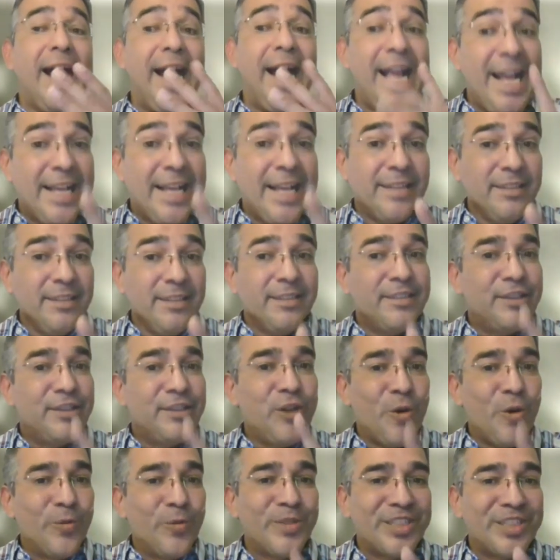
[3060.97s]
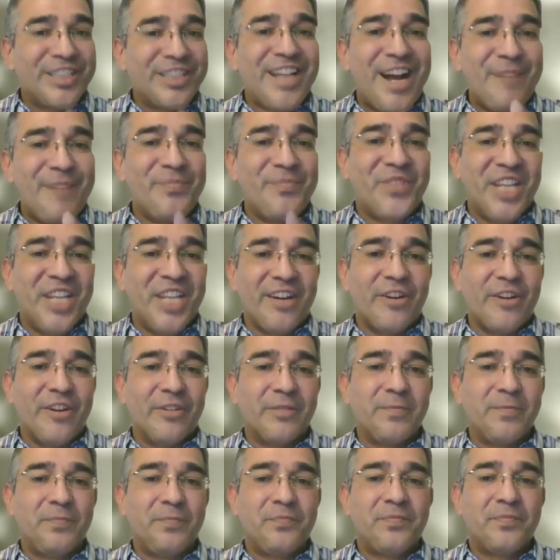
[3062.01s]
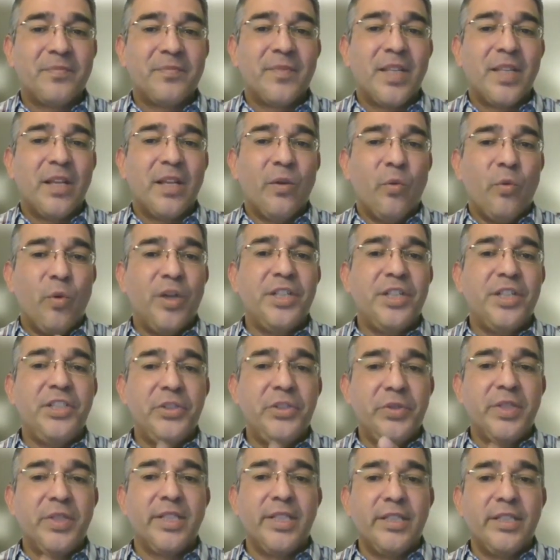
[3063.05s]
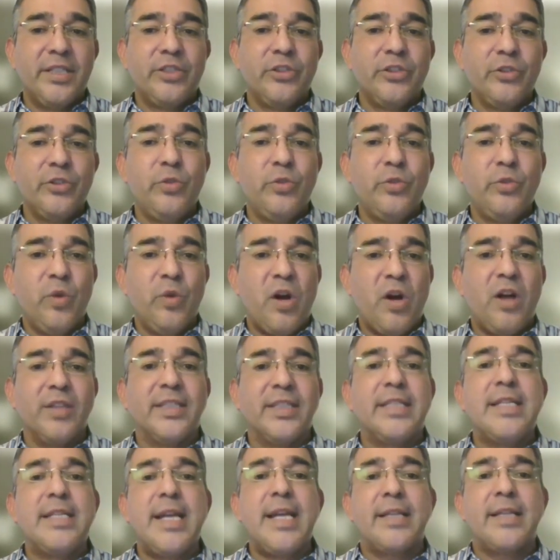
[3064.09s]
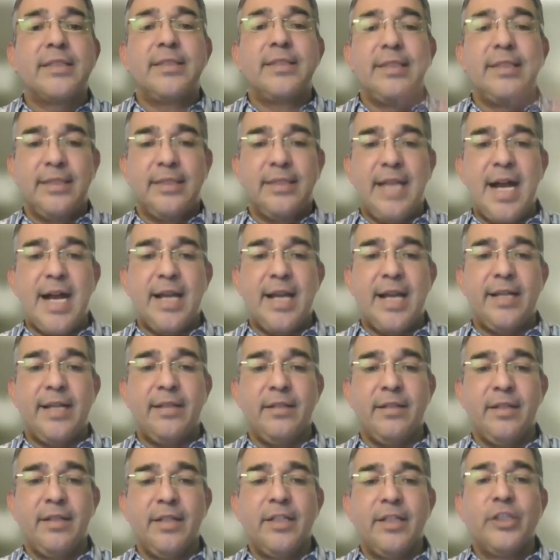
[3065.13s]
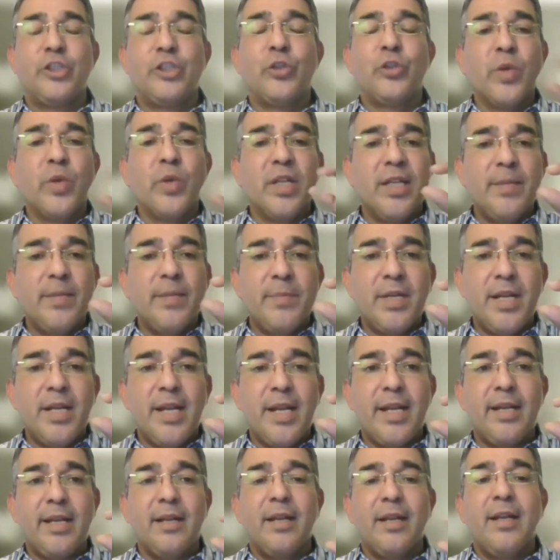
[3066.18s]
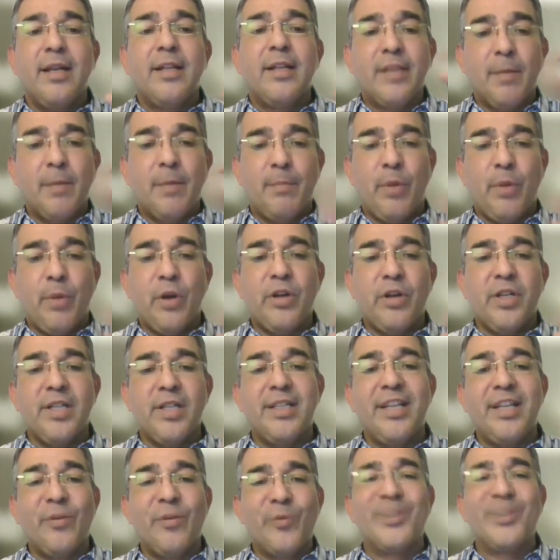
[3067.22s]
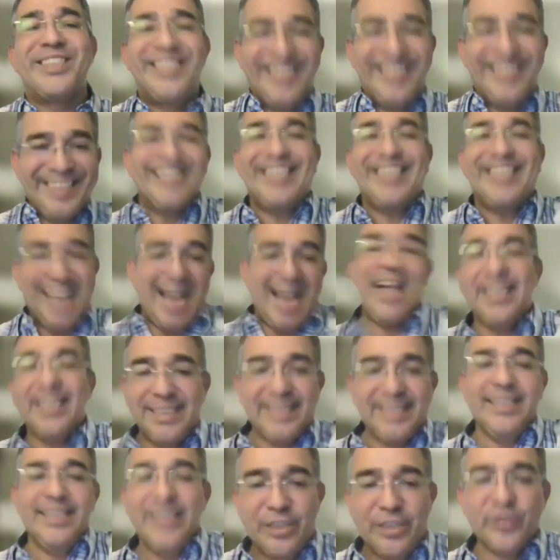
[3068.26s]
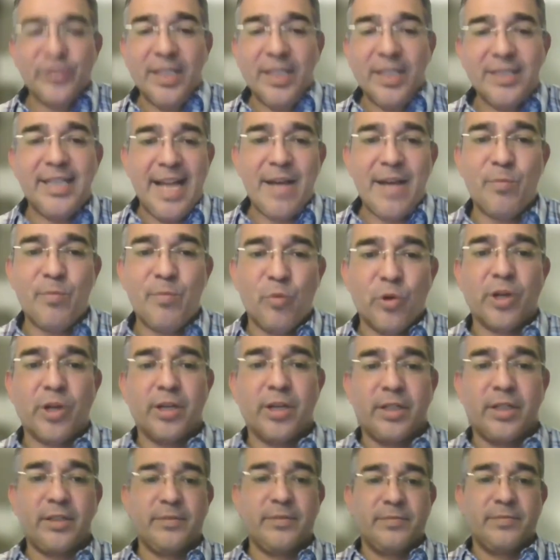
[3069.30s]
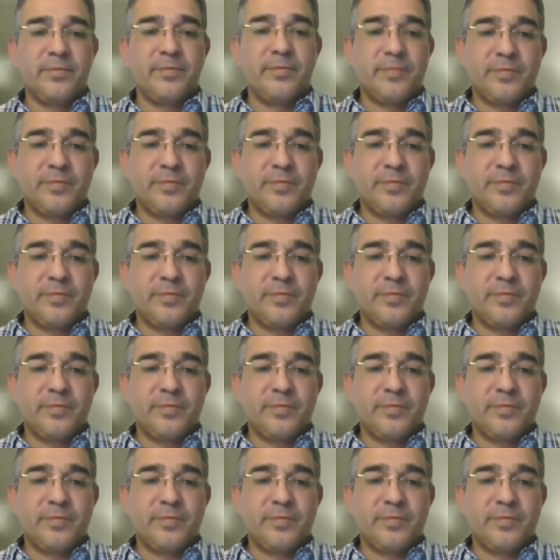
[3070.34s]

And don't stop there. What are you going to do on the next design to eliminate the burden that was designed into the damn work?